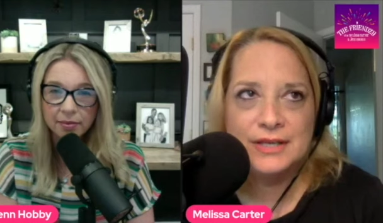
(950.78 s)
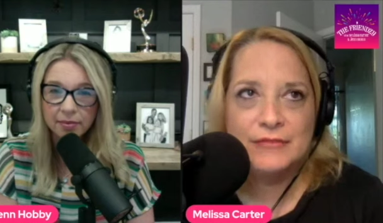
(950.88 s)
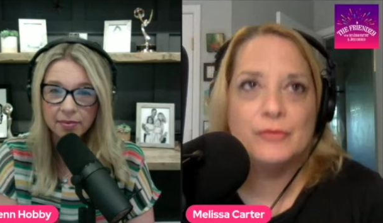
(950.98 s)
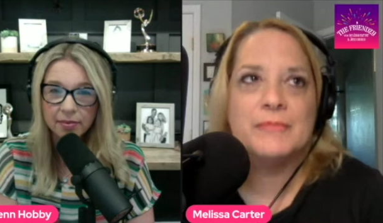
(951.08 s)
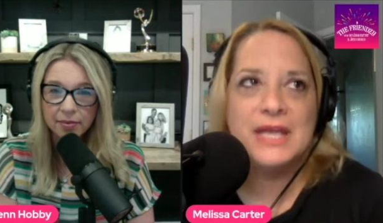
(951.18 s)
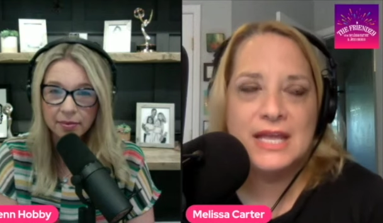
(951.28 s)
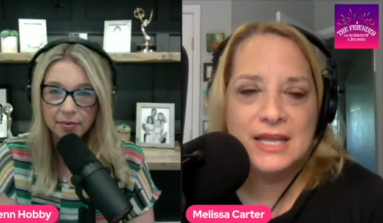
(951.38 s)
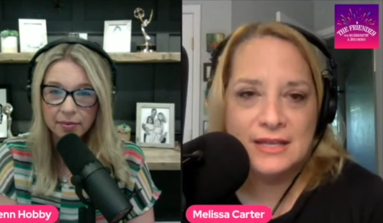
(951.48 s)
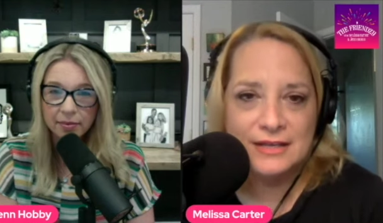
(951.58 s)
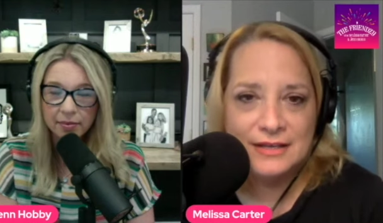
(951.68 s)
Speaker 1: for
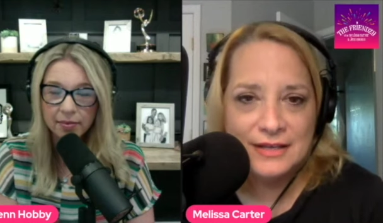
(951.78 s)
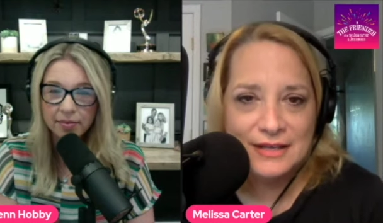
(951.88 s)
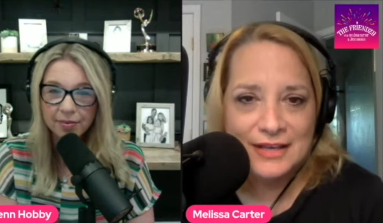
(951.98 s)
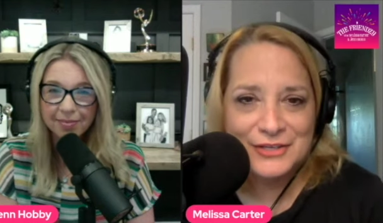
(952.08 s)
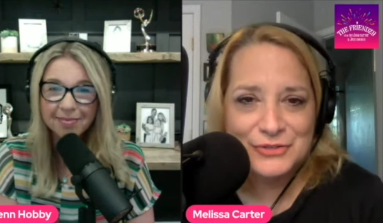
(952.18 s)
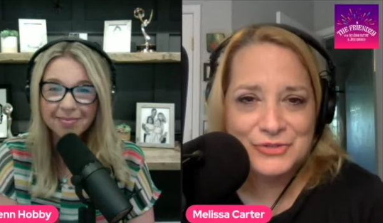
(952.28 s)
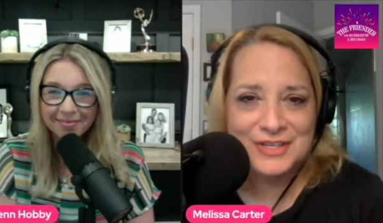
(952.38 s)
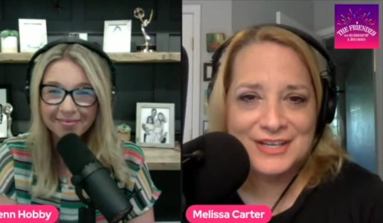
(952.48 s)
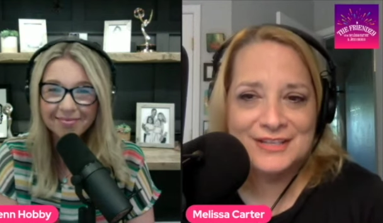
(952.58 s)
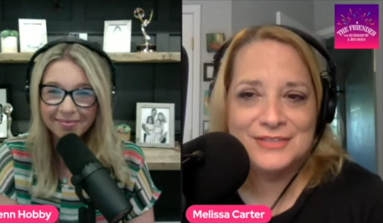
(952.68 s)
me, is
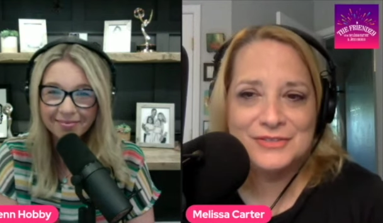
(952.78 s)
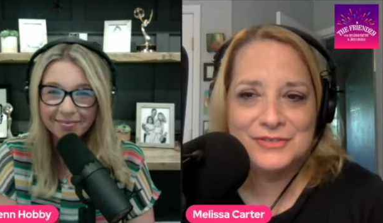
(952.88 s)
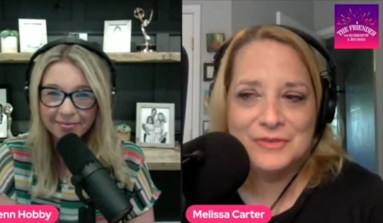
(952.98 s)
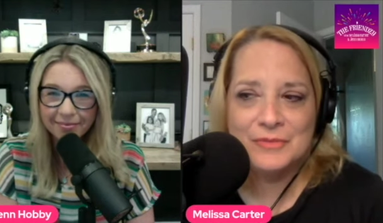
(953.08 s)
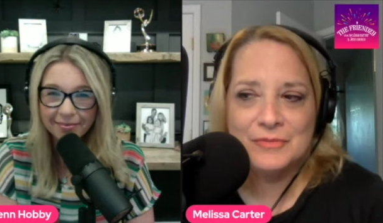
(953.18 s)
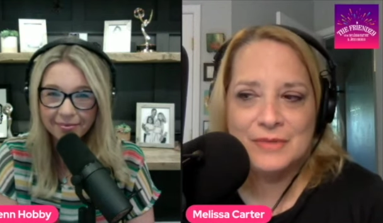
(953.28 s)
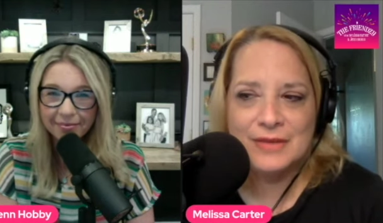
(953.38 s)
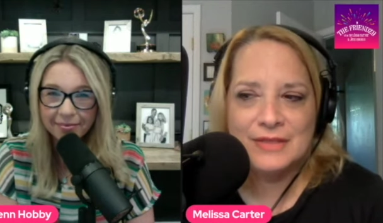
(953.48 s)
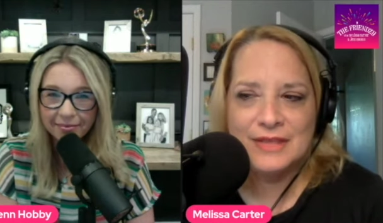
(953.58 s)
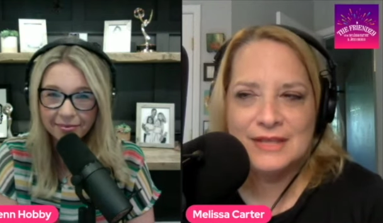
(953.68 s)
the
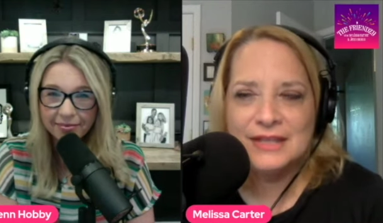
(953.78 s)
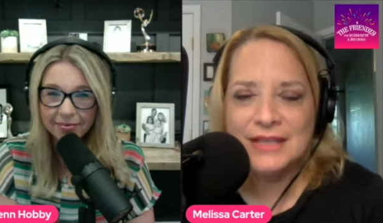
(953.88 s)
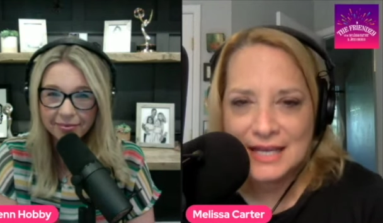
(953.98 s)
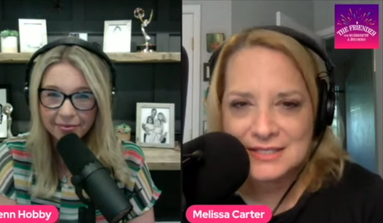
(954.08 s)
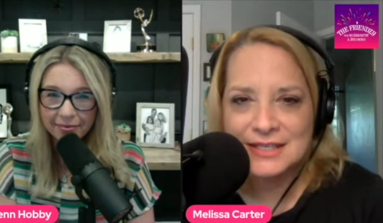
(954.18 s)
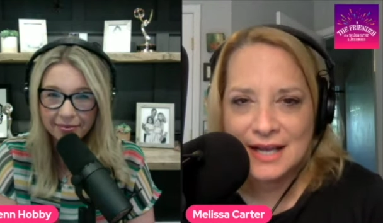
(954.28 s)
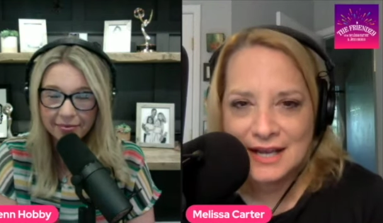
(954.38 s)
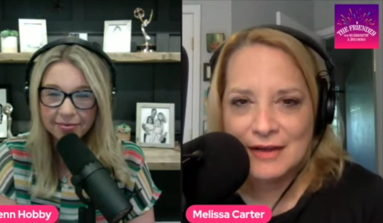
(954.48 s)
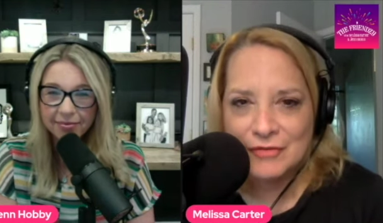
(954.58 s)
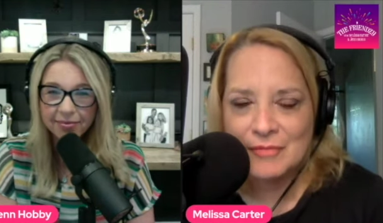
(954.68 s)
lesson I
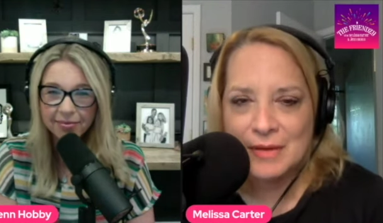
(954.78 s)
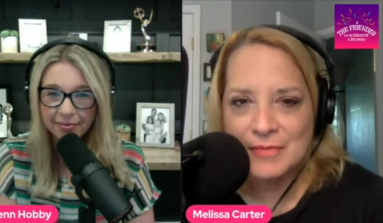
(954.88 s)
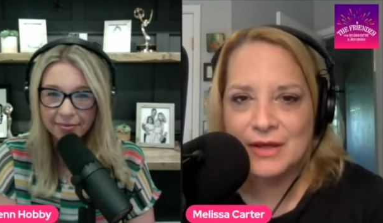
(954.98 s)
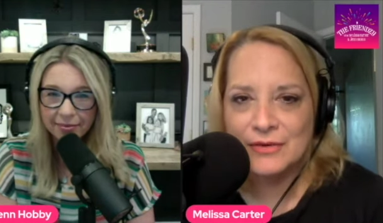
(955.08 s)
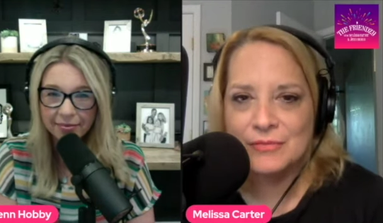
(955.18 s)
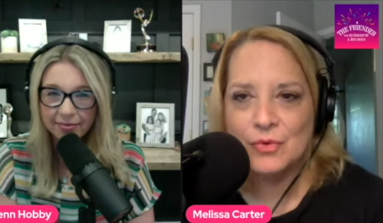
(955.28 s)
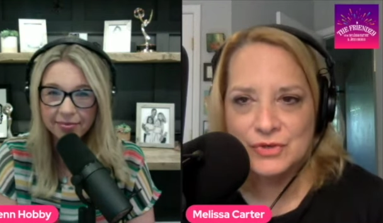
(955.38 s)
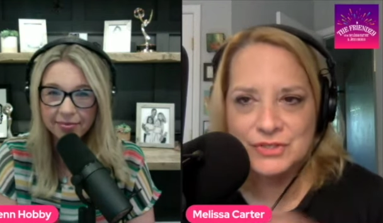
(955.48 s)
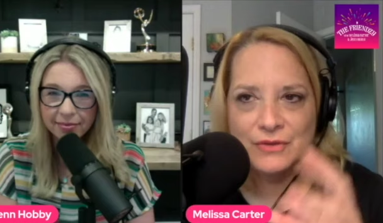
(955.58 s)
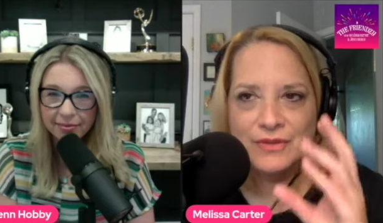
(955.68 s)
got from my mother
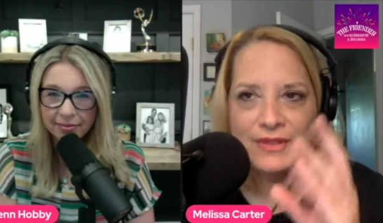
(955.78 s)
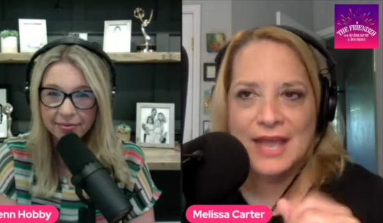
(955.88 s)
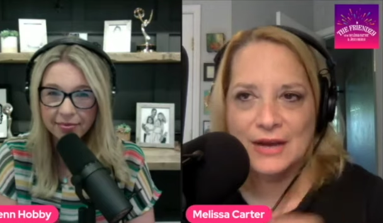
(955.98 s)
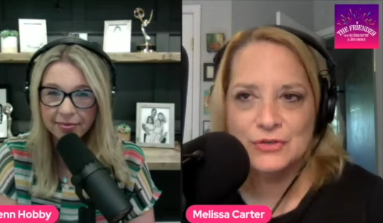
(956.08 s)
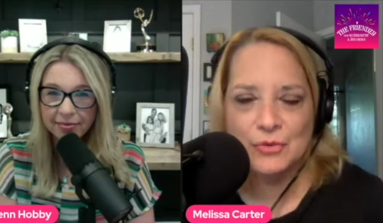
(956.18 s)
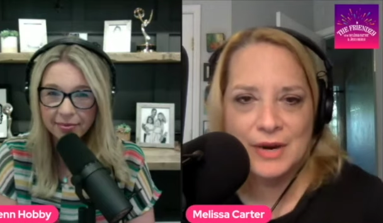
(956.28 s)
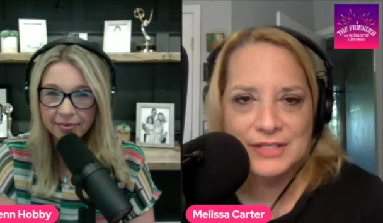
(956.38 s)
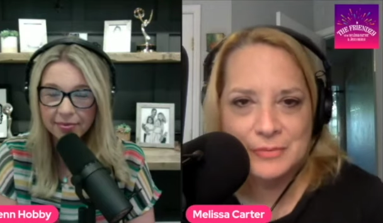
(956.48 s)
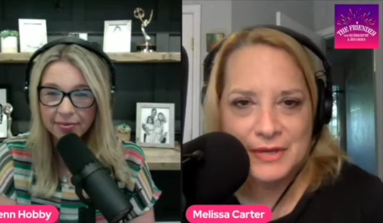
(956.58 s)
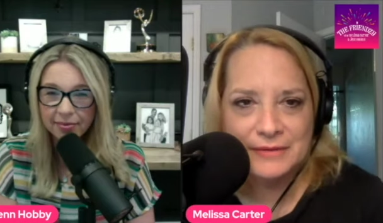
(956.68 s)
more so than the actual
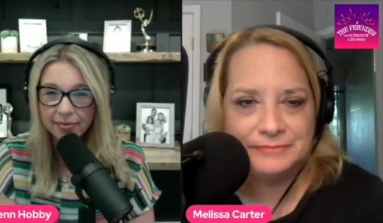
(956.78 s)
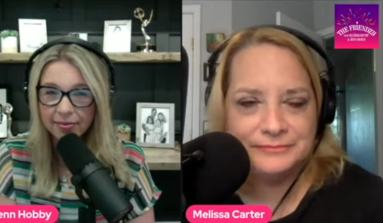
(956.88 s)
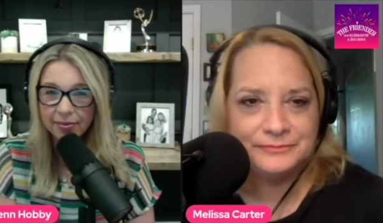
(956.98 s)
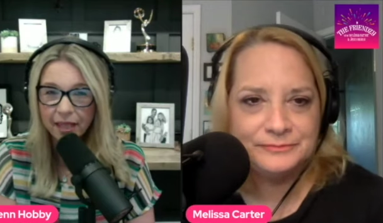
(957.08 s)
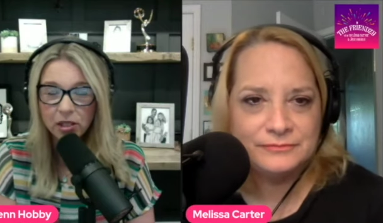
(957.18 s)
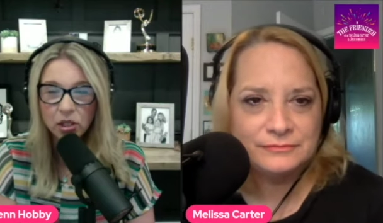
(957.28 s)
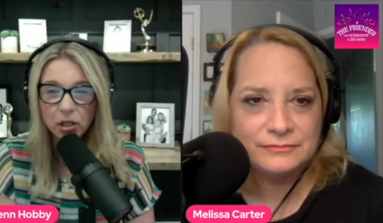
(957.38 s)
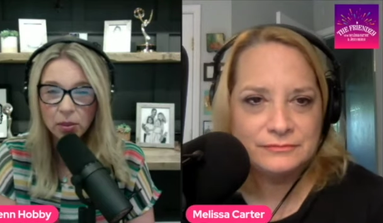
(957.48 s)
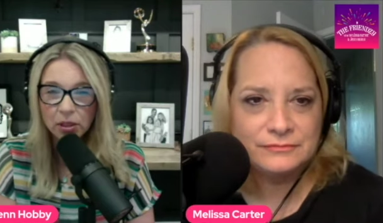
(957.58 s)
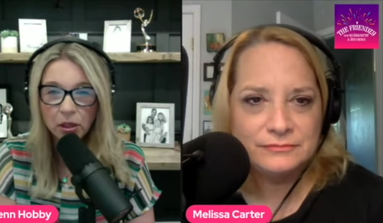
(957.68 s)
Speaker 2: recipe. And
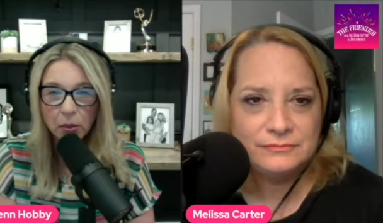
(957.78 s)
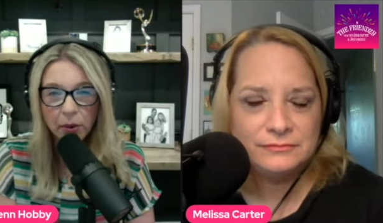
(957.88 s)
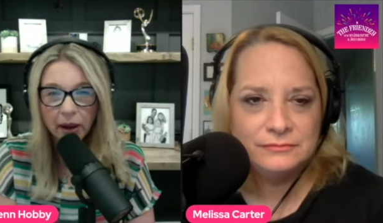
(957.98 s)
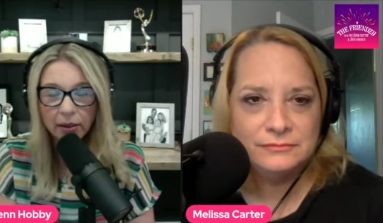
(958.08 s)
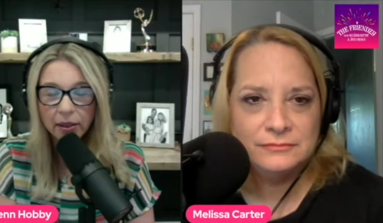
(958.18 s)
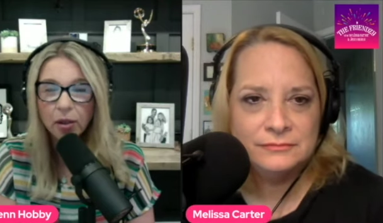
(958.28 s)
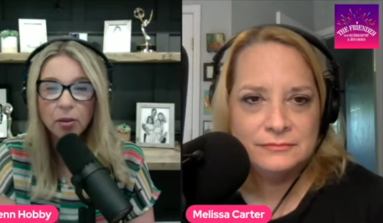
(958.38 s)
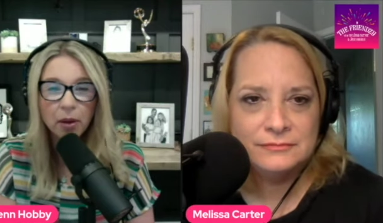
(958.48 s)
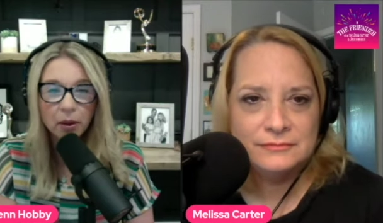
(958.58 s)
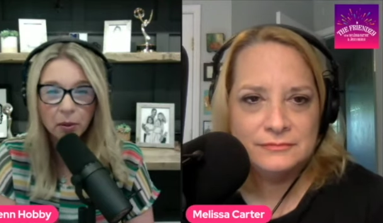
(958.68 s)
she'd be so proud, and
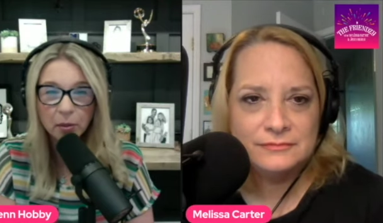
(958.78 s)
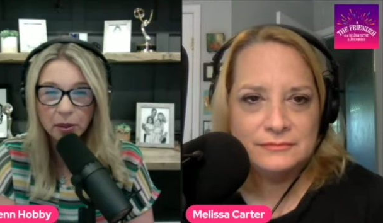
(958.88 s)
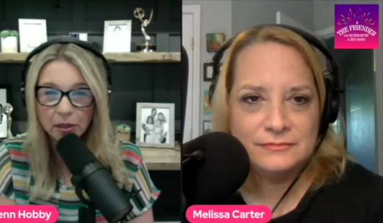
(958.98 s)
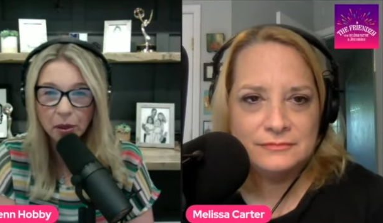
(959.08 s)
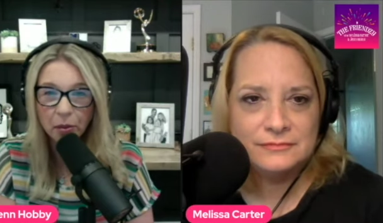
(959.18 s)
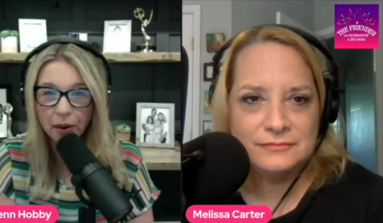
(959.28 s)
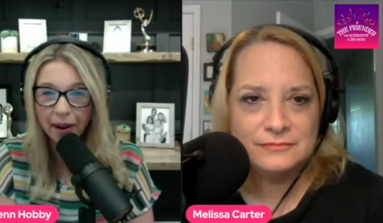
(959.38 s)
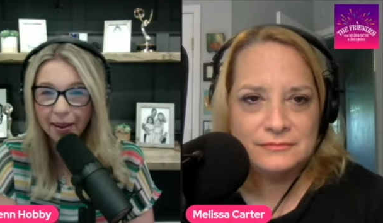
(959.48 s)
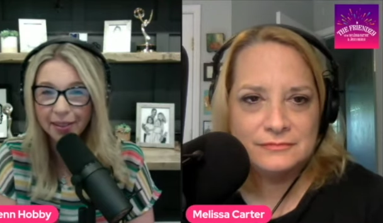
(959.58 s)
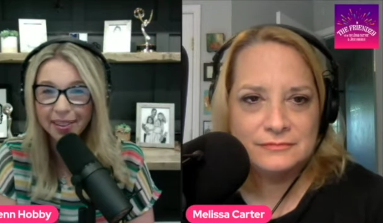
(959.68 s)
her mother would be so
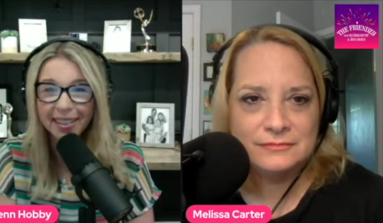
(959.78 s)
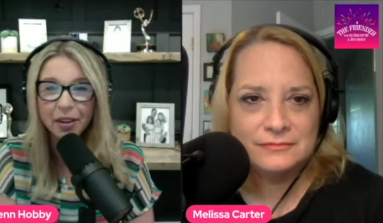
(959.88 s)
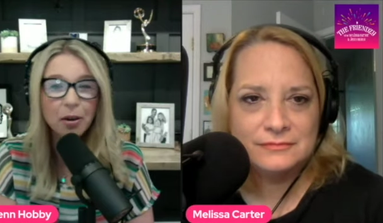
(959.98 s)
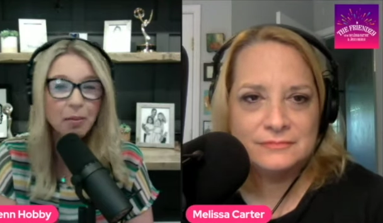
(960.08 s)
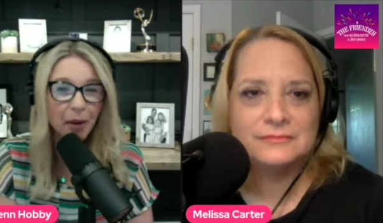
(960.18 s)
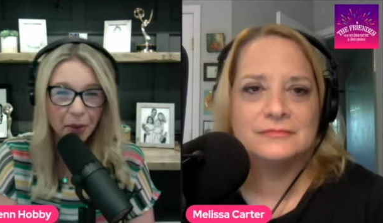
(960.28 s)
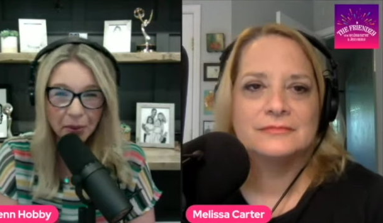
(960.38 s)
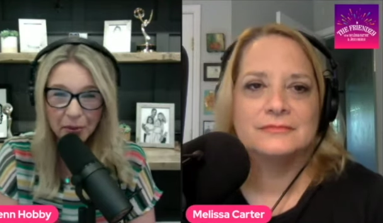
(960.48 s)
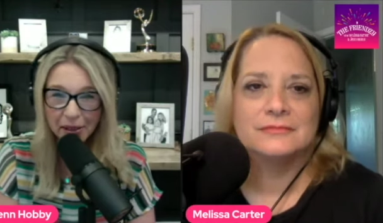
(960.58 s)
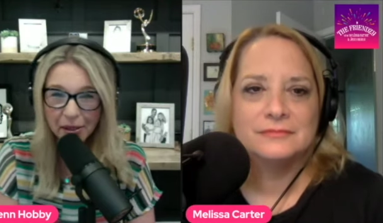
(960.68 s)
proud, and her mother
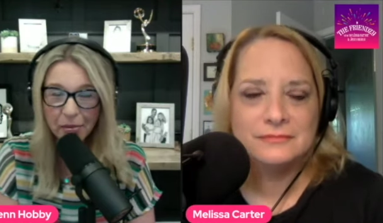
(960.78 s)
would be so